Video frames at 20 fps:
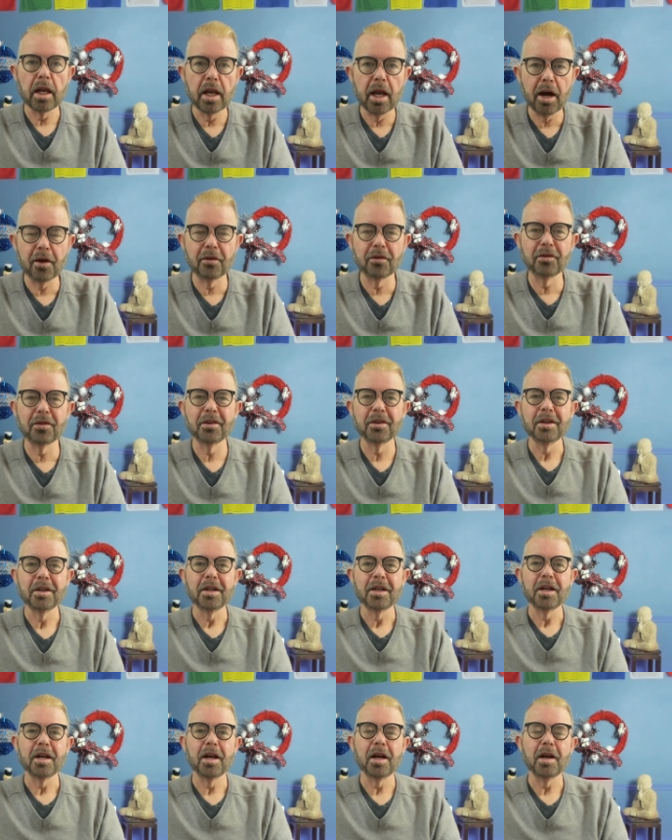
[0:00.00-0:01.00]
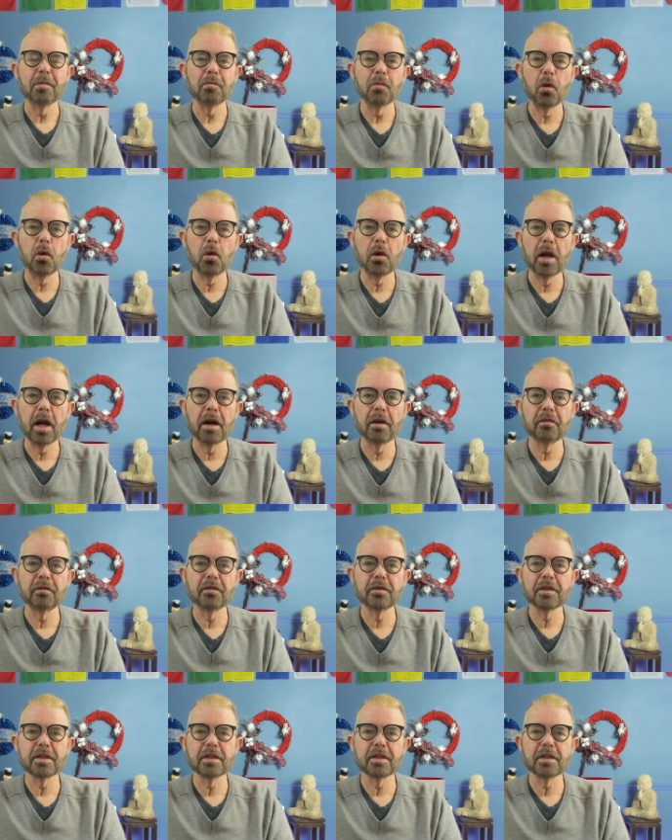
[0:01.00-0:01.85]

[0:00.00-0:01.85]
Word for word: love and more love.